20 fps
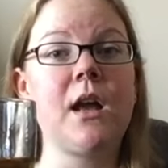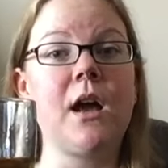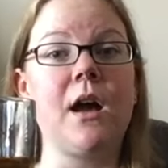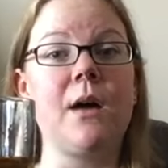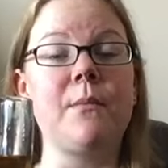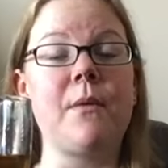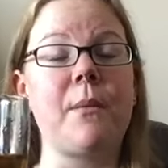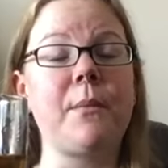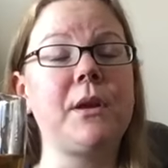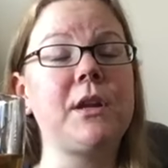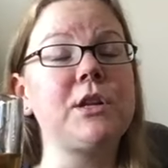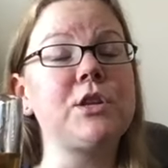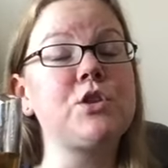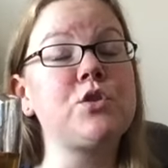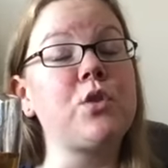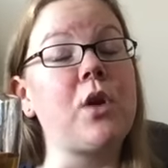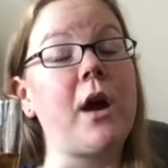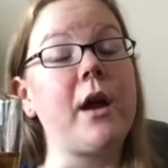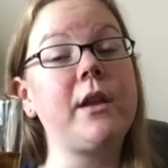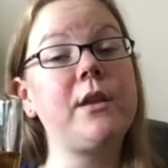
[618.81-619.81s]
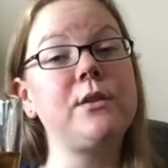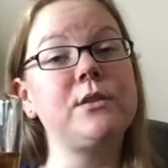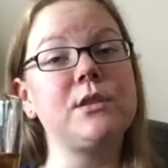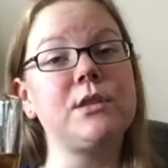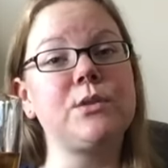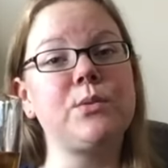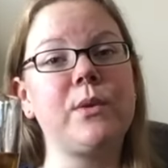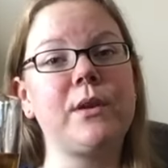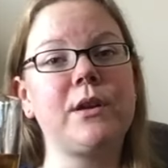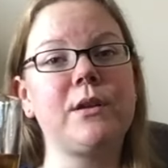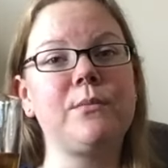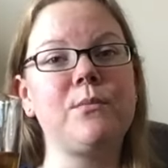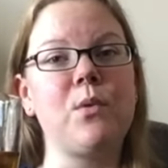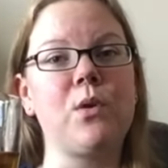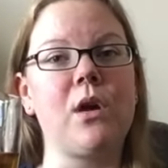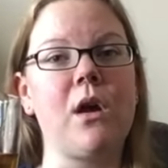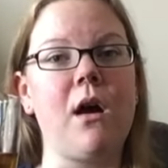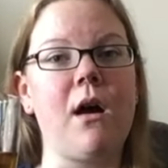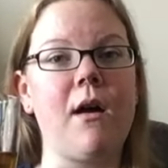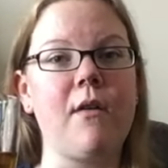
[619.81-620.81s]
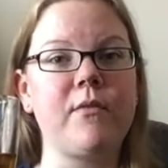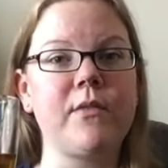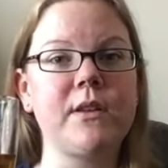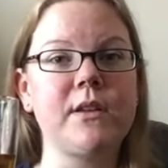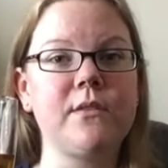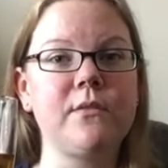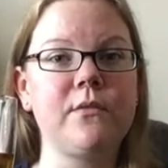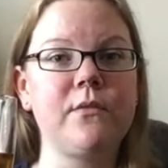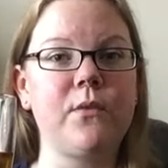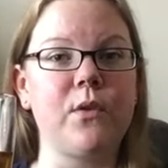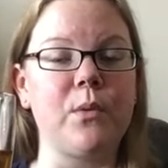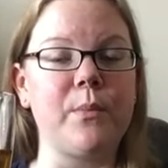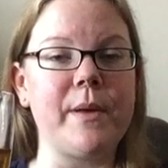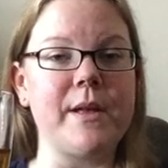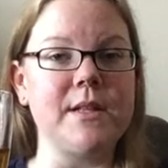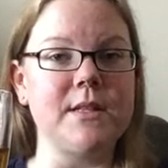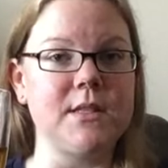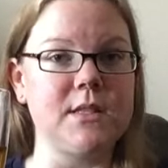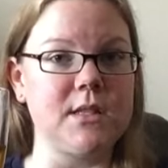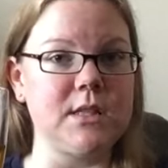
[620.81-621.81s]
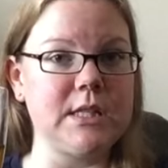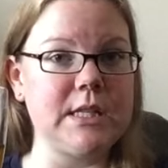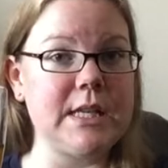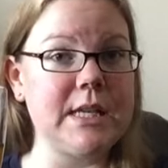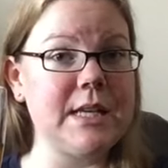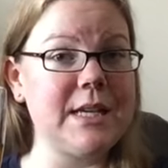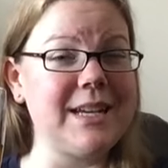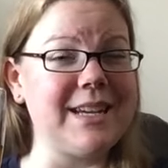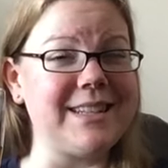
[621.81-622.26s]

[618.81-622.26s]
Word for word: Um, I'm going to try and use the Twitter more often for pens and tea.